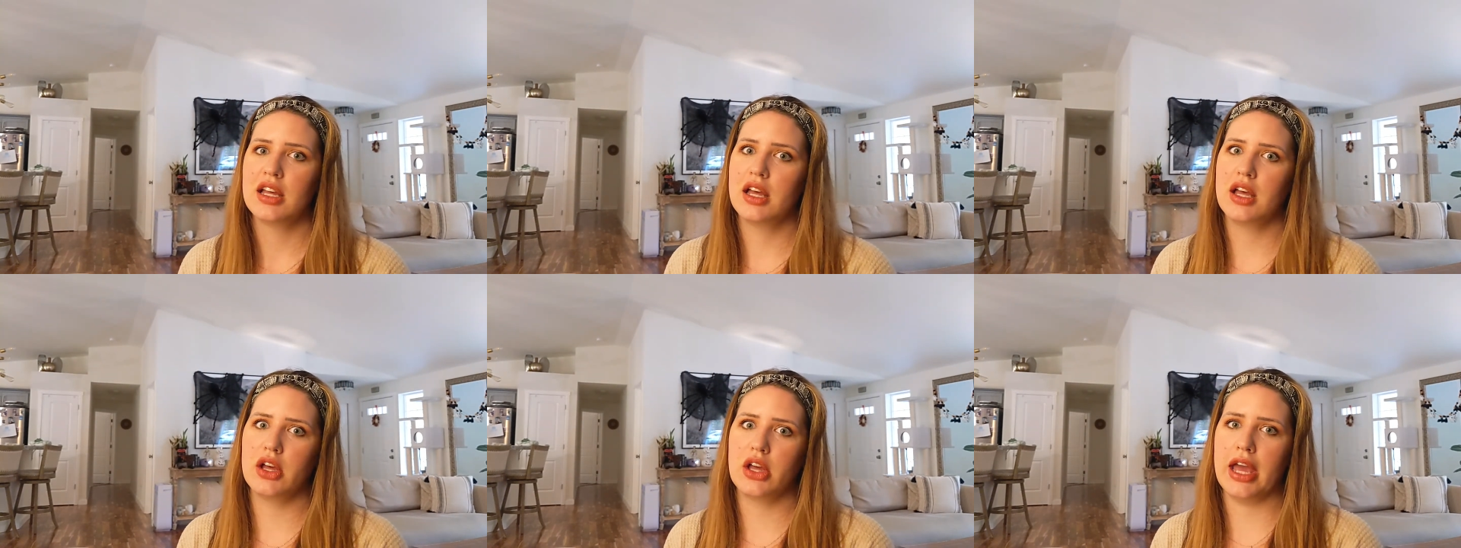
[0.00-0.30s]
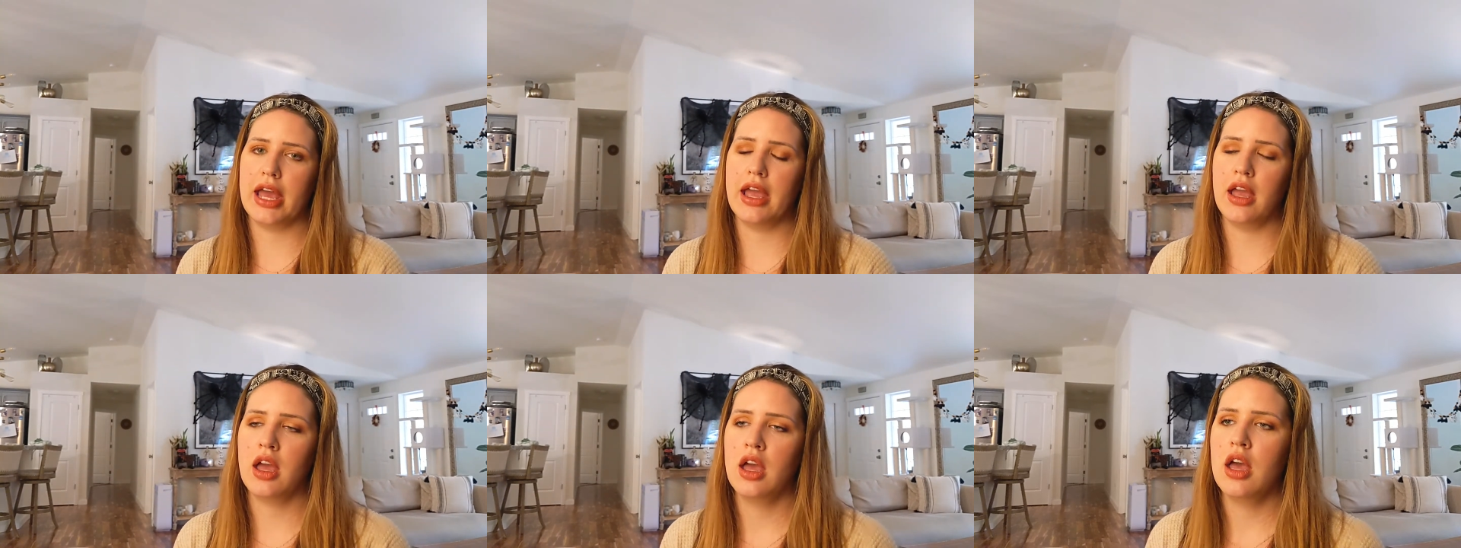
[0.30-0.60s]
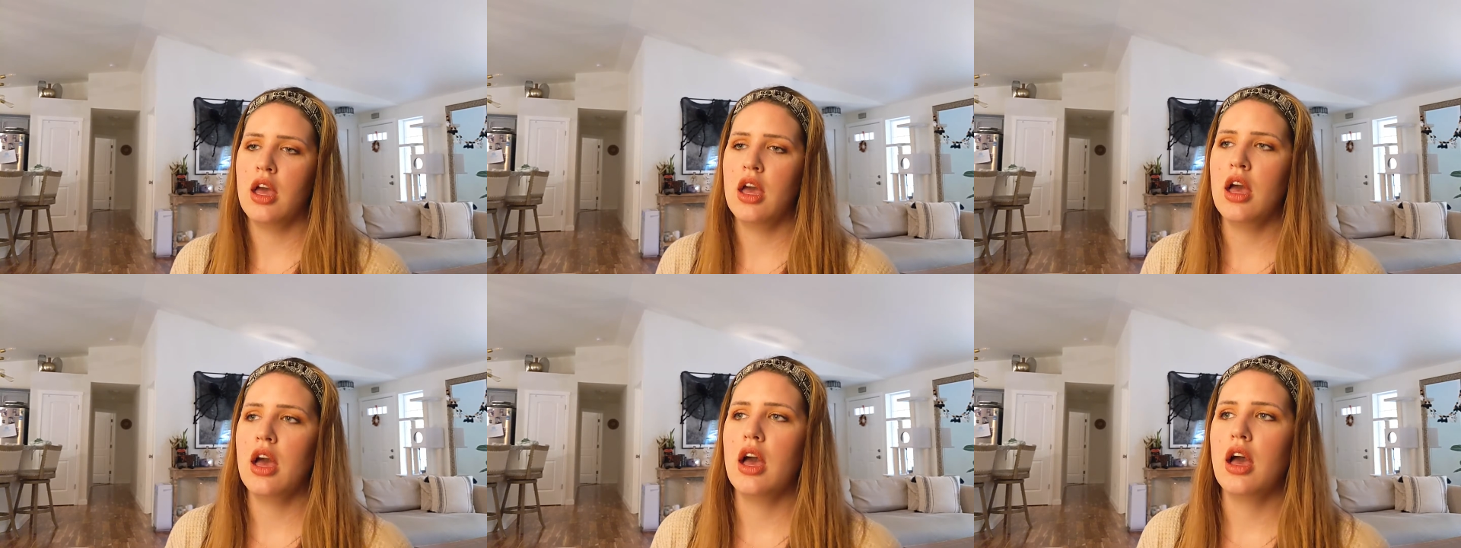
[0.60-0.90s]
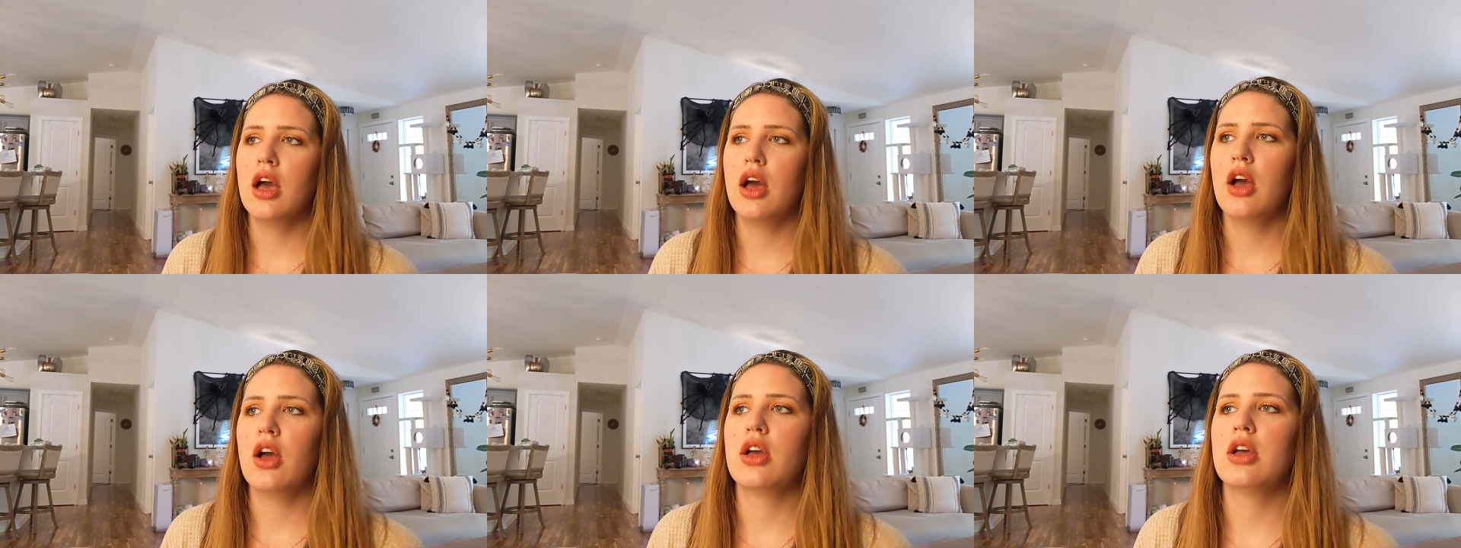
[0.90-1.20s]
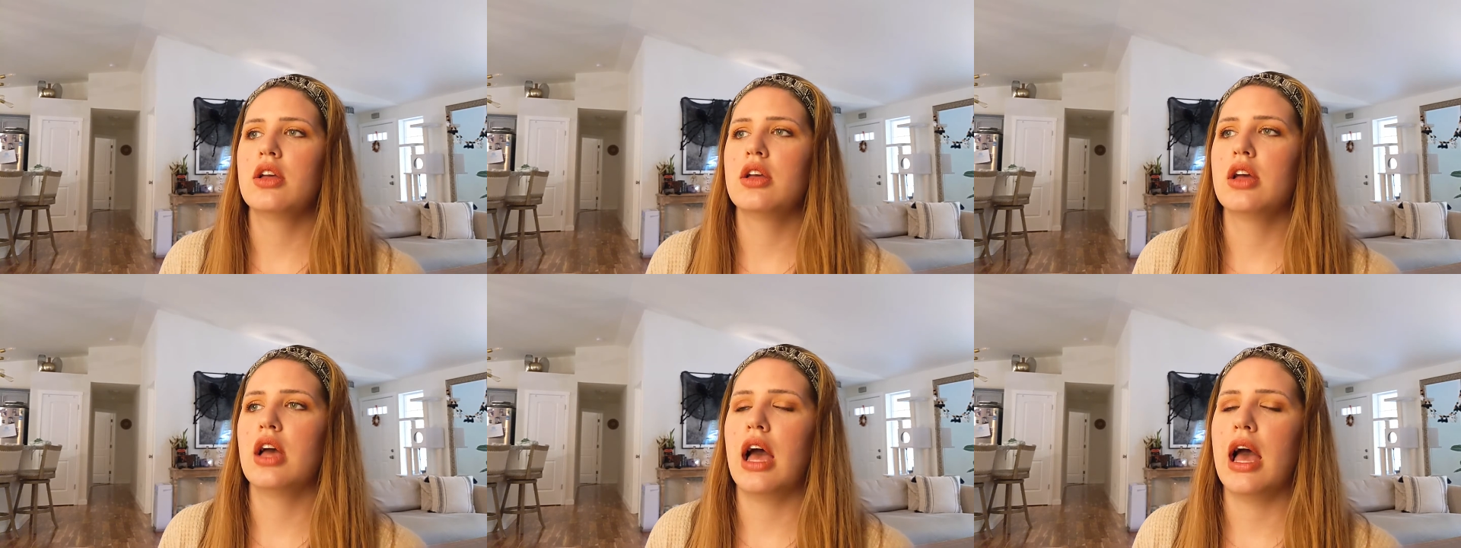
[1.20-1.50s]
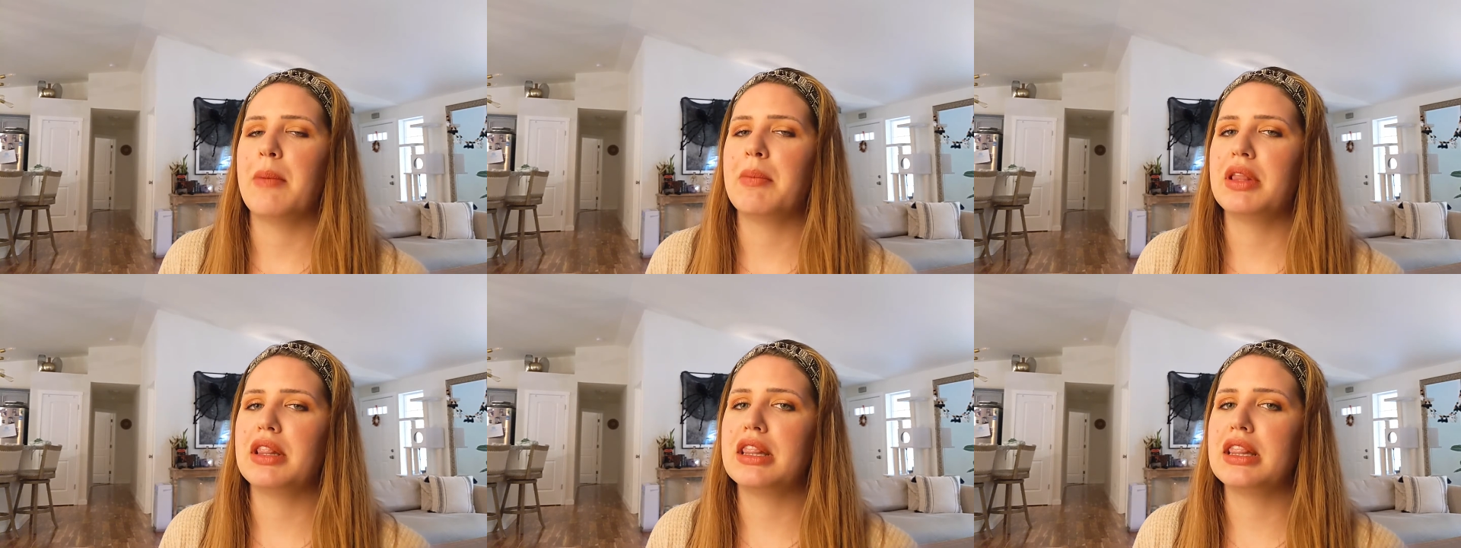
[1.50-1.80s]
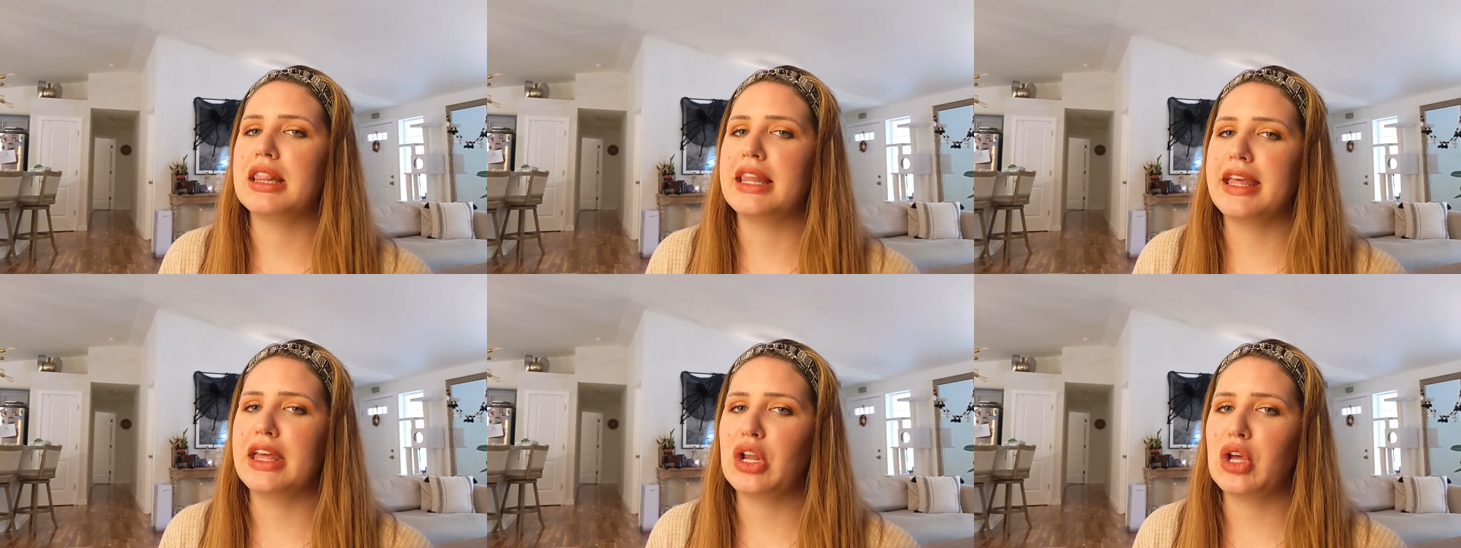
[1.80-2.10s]
Okay. I'm a
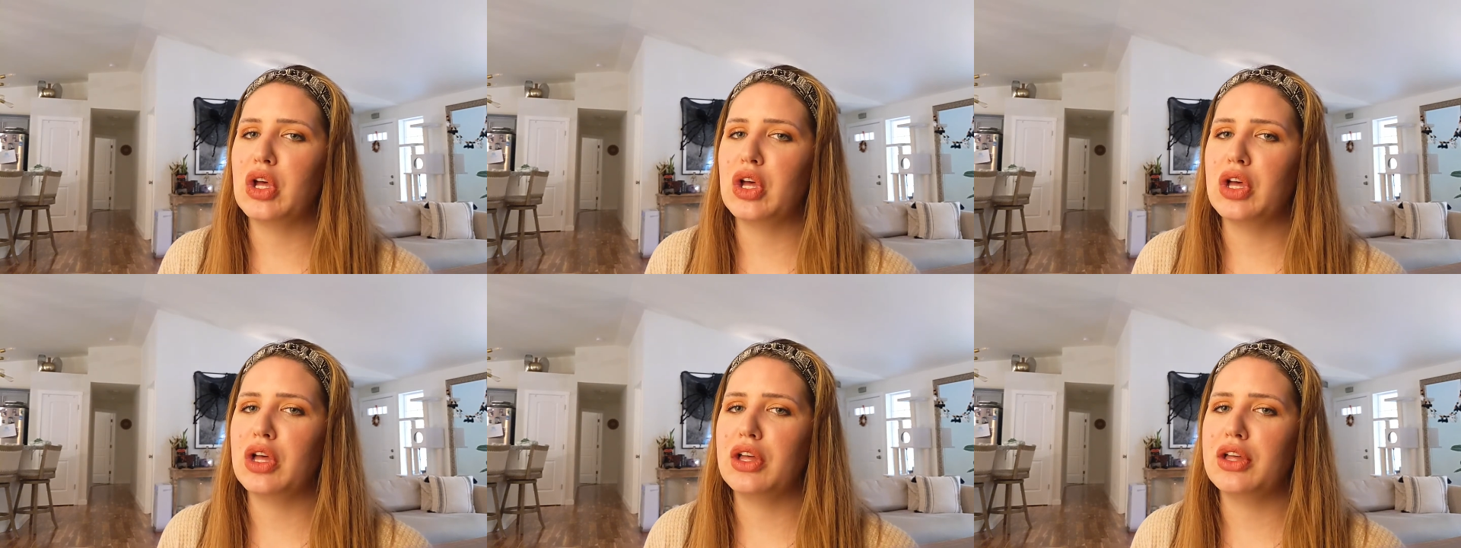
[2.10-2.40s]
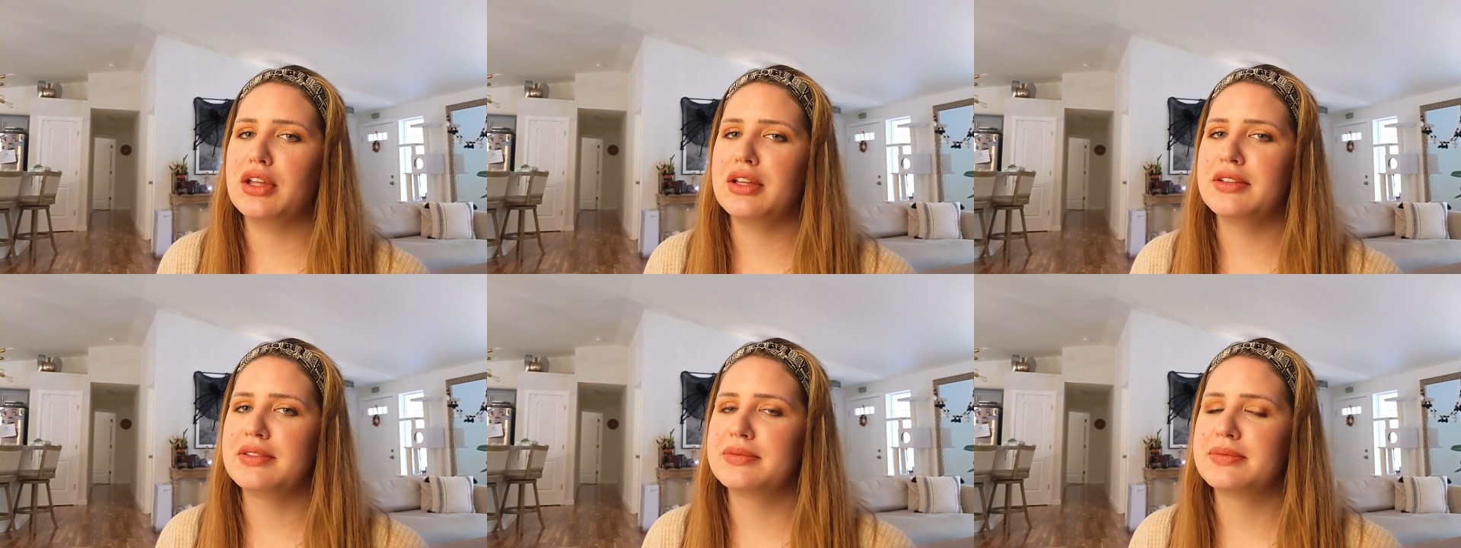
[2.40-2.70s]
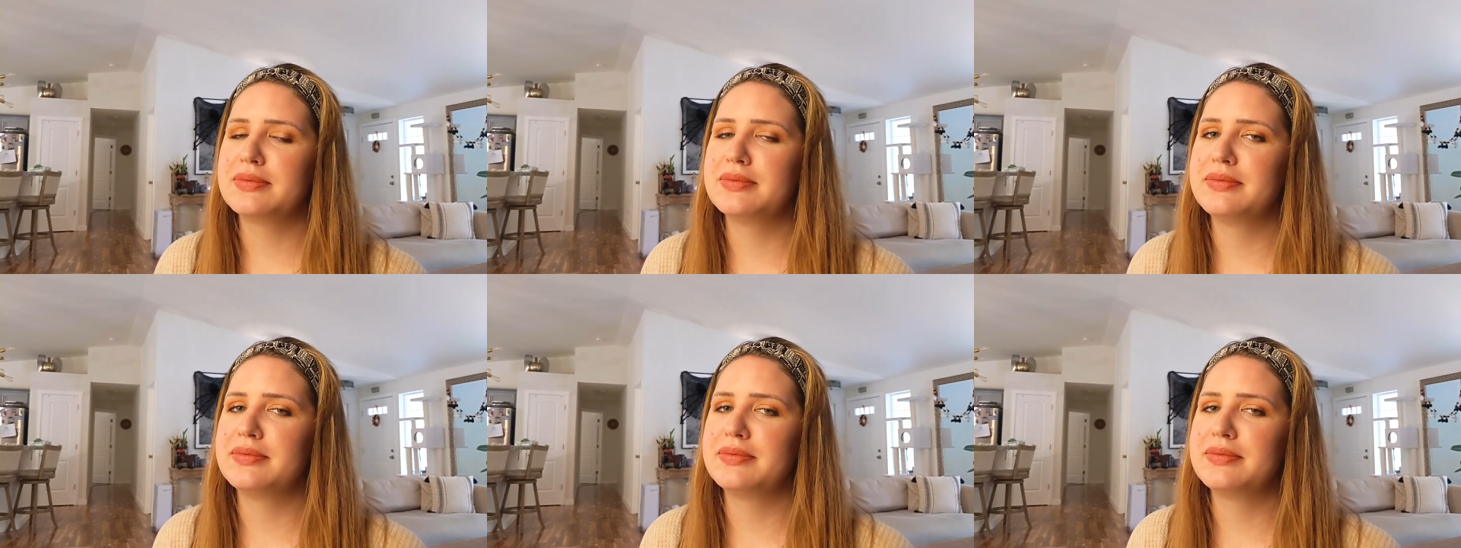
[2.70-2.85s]
little,